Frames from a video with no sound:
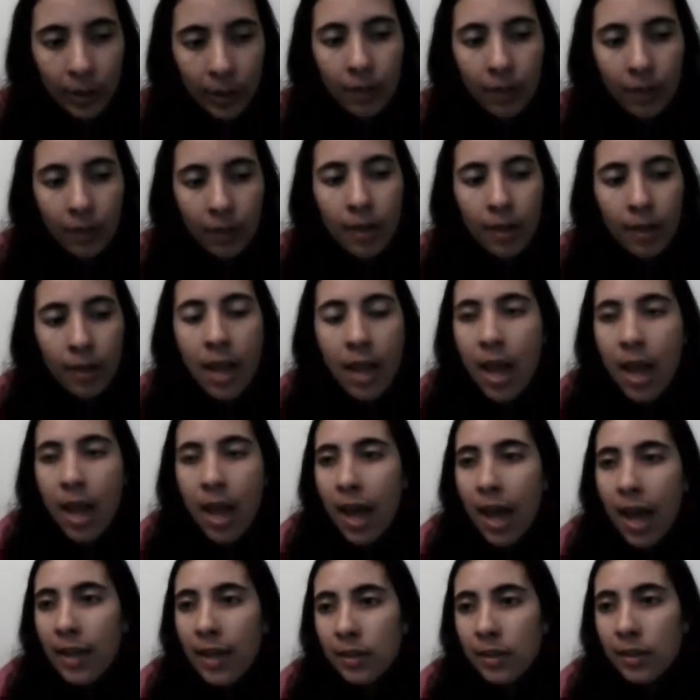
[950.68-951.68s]
Here,
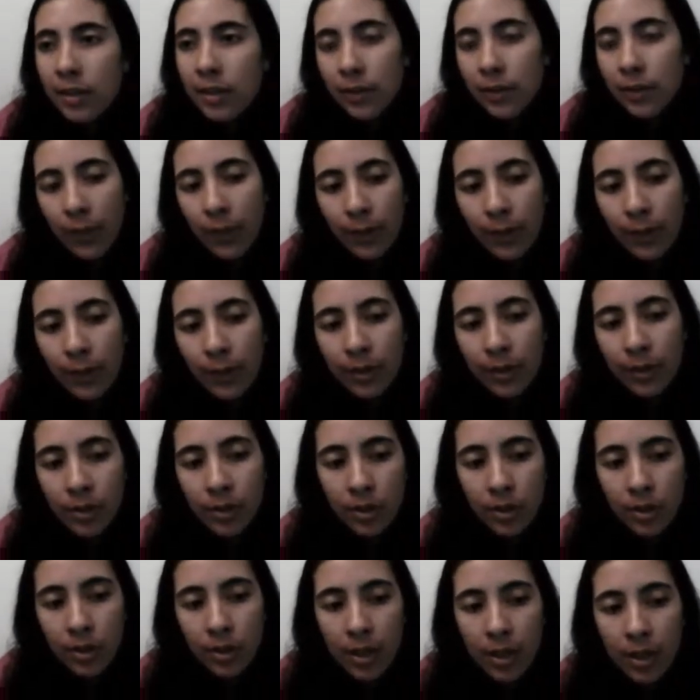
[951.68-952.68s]
and so the
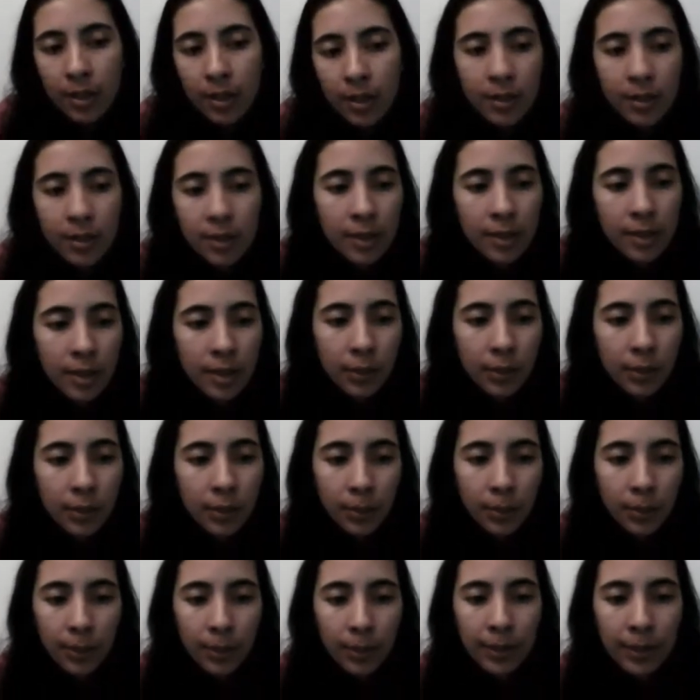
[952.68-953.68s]
changes that you
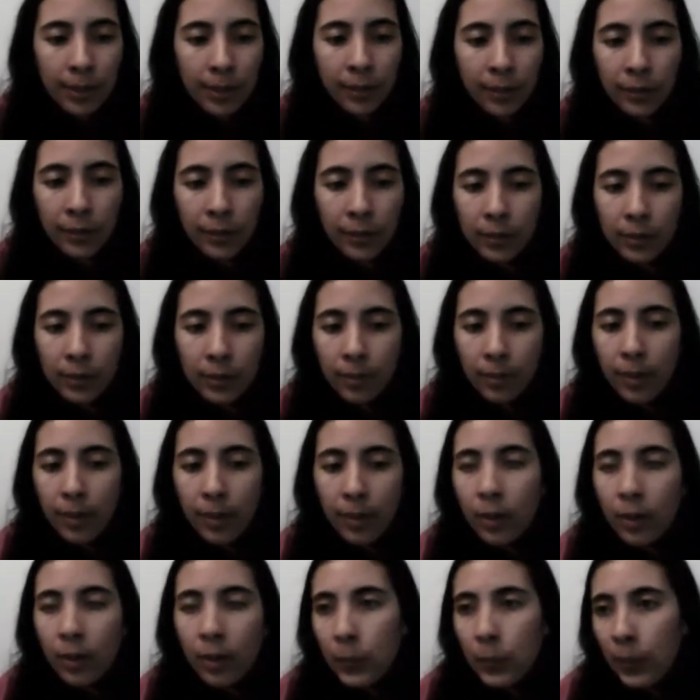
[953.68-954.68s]
made to the
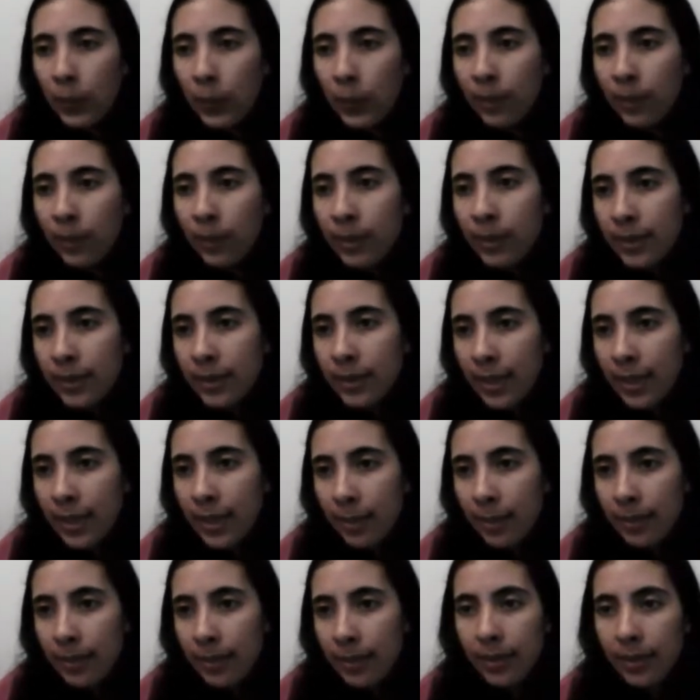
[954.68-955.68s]
blog will be
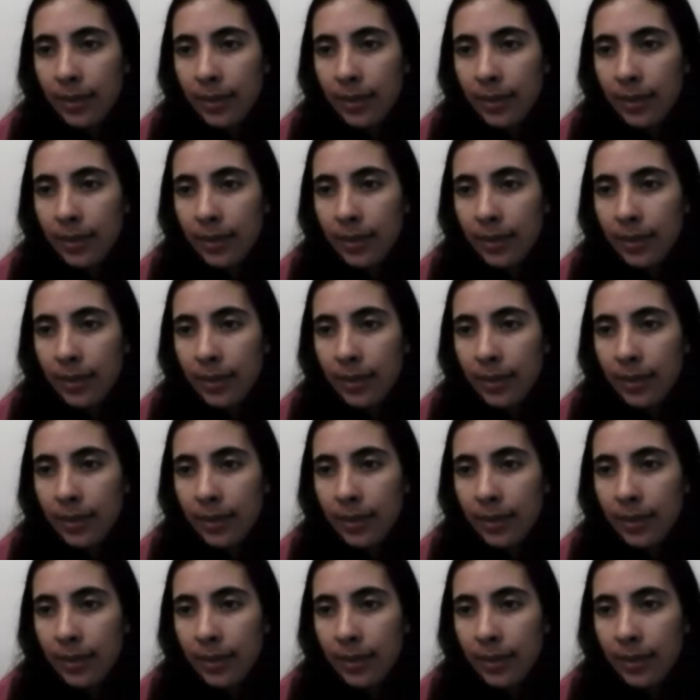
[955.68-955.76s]
saved.